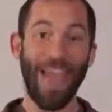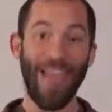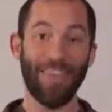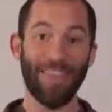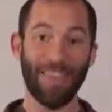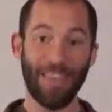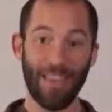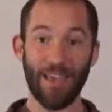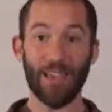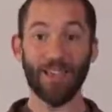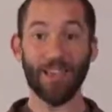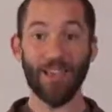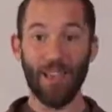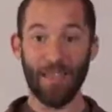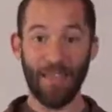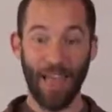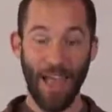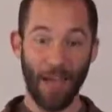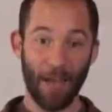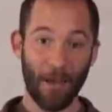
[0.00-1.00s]
and then
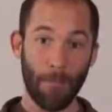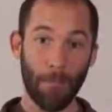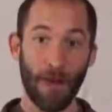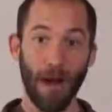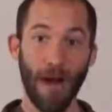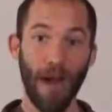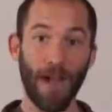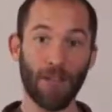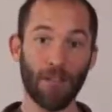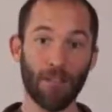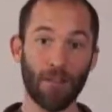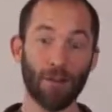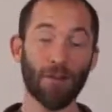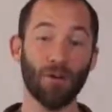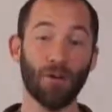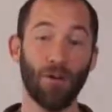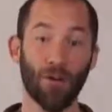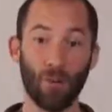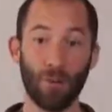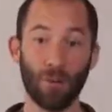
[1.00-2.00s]
that
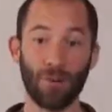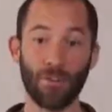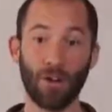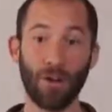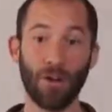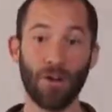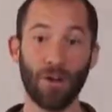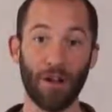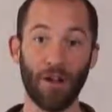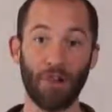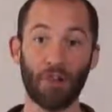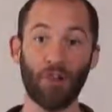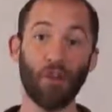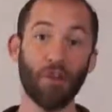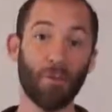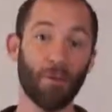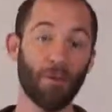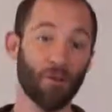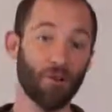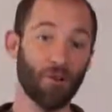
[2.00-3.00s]
compiler, or what's called an
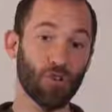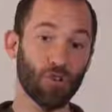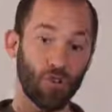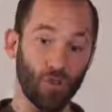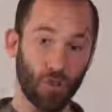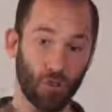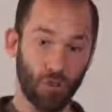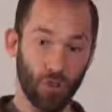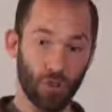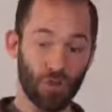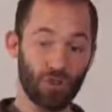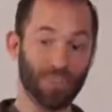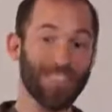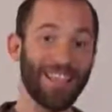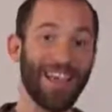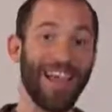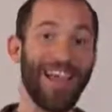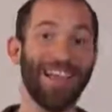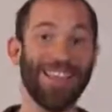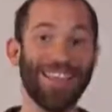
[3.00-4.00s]
interpreter, turns
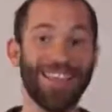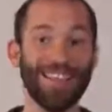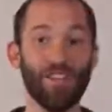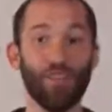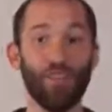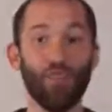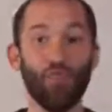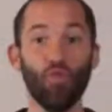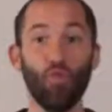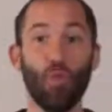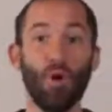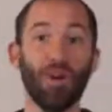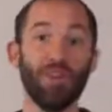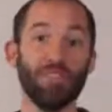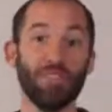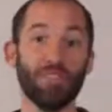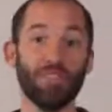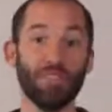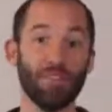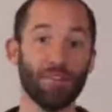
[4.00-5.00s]
that into
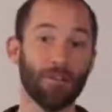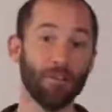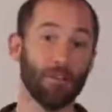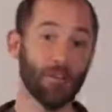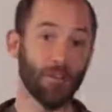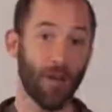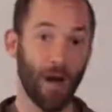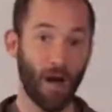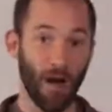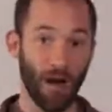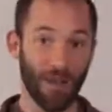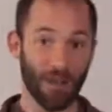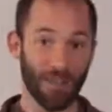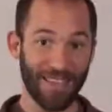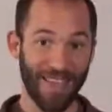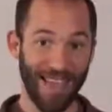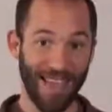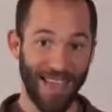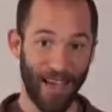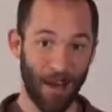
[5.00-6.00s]
ones and zeros,
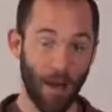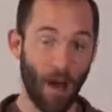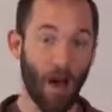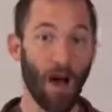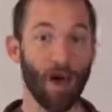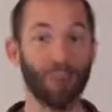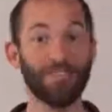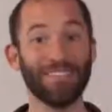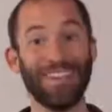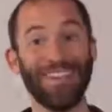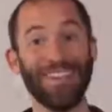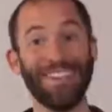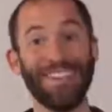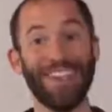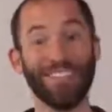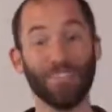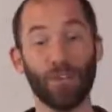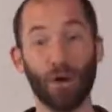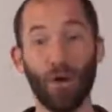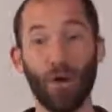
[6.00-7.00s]
ons and offs.
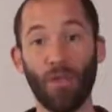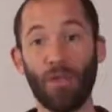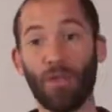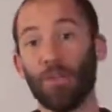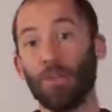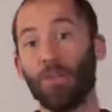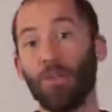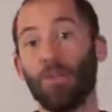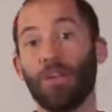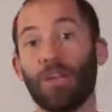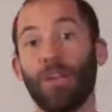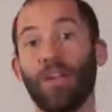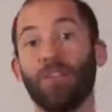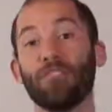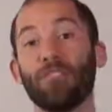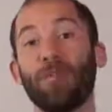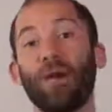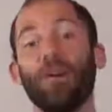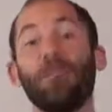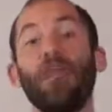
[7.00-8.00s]
That's all the computer
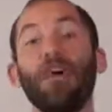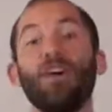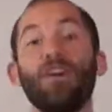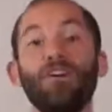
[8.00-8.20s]
cares about.